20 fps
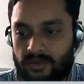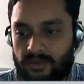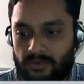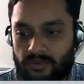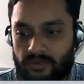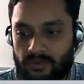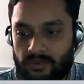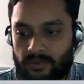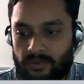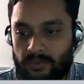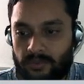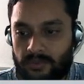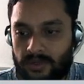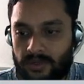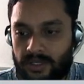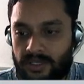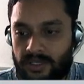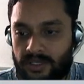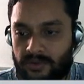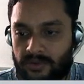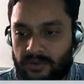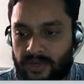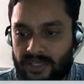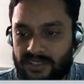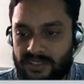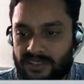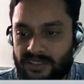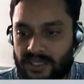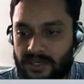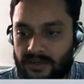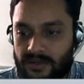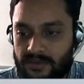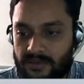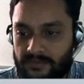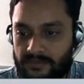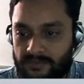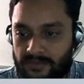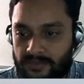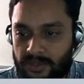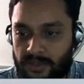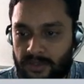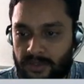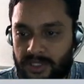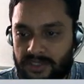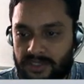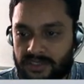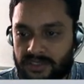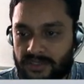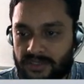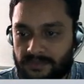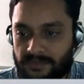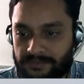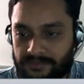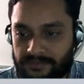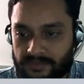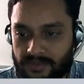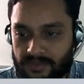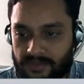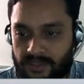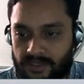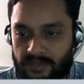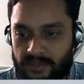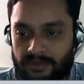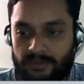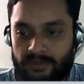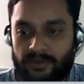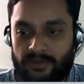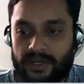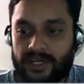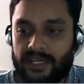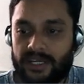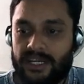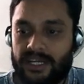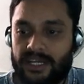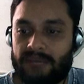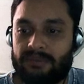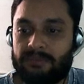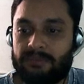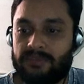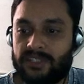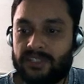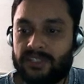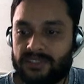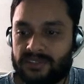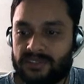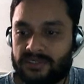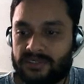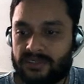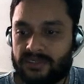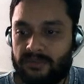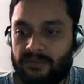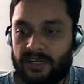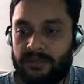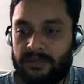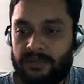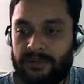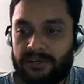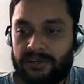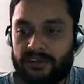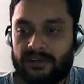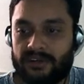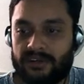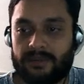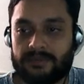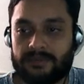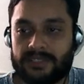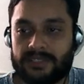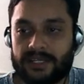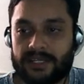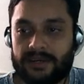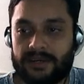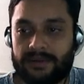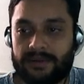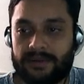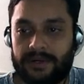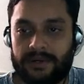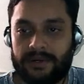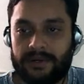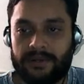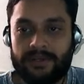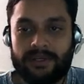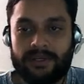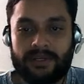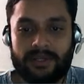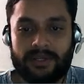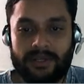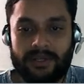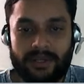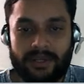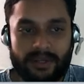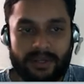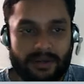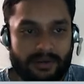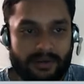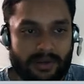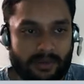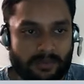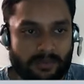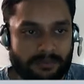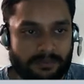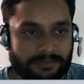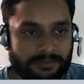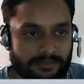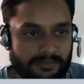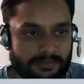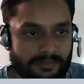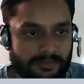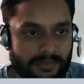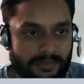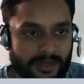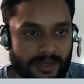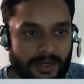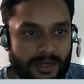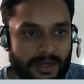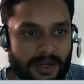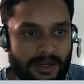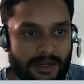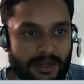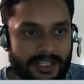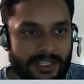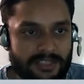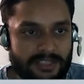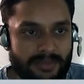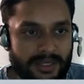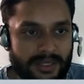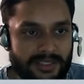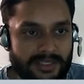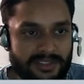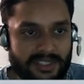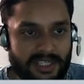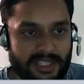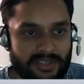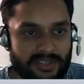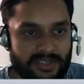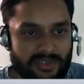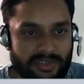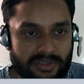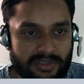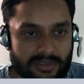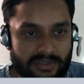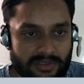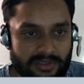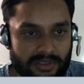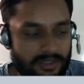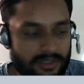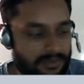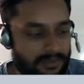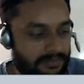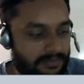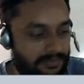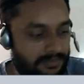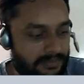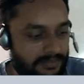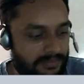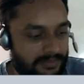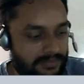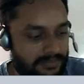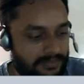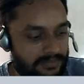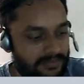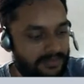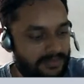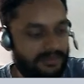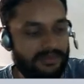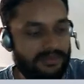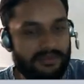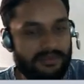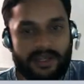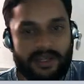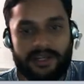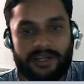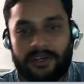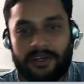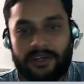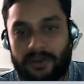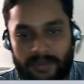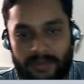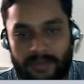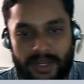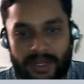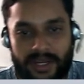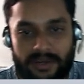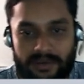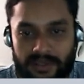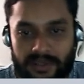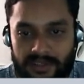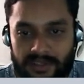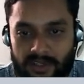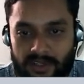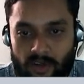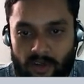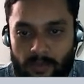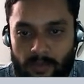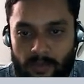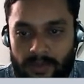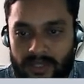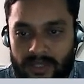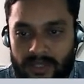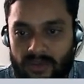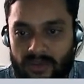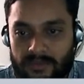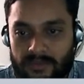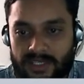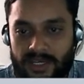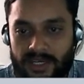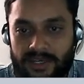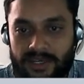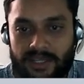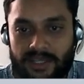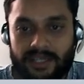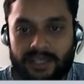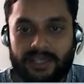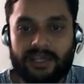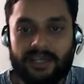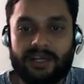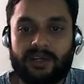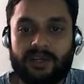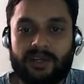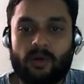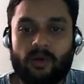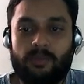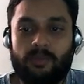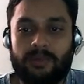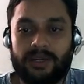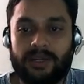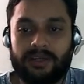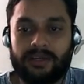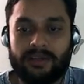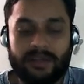So here you can set the units. We'll work in mmgs, millimeter gram second unit. Now let's make the sketch. I need to make it in the top plane, so I'm selecting a top plane,